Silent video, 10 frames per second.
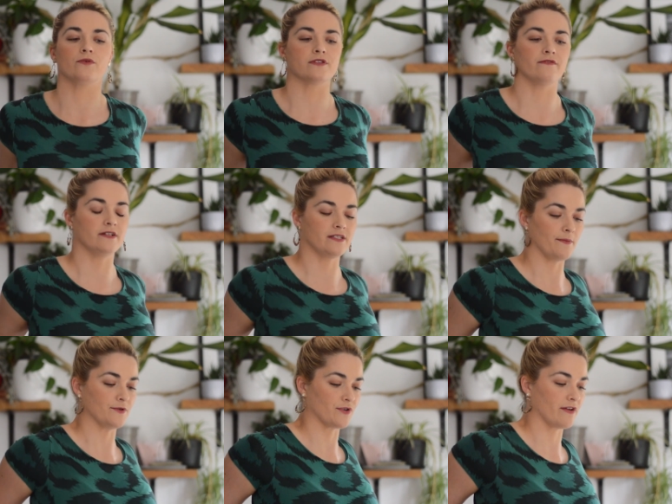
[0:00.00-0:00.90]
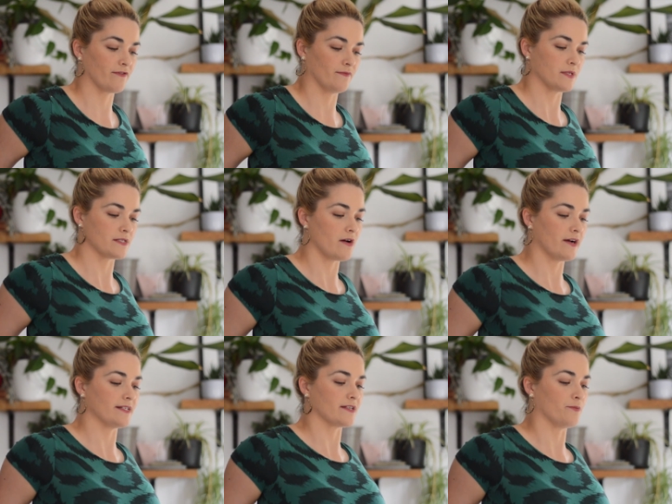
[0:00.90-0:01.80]
So if I demonstrate from the
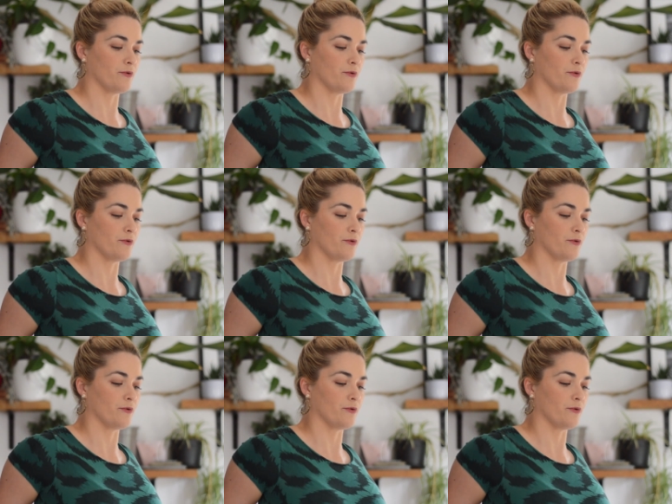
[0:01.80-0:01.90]
side, so